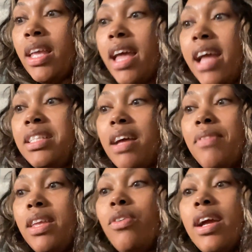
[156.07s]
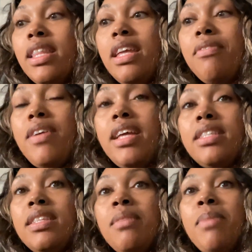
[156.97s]
HIV greatly affects
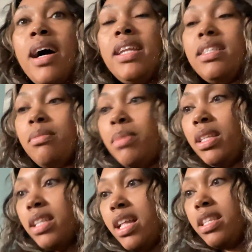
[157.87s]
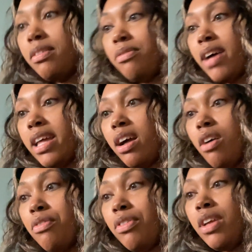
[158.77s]
the body's ability to fight
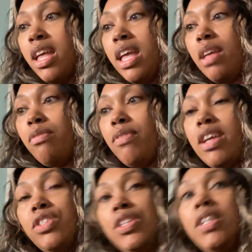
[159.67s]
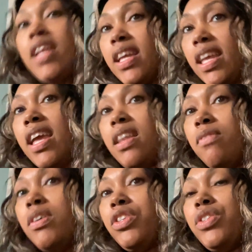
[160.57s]
off infection and can
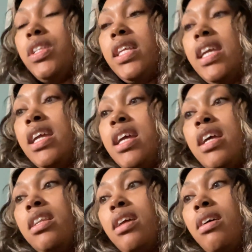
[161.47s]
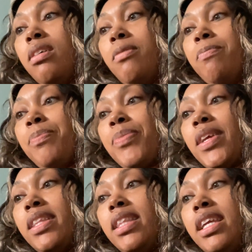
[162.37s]
eventually um,
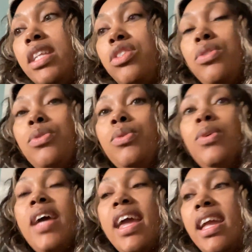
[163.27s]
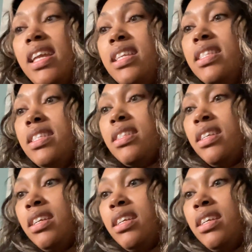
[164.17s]
lead to AIDS.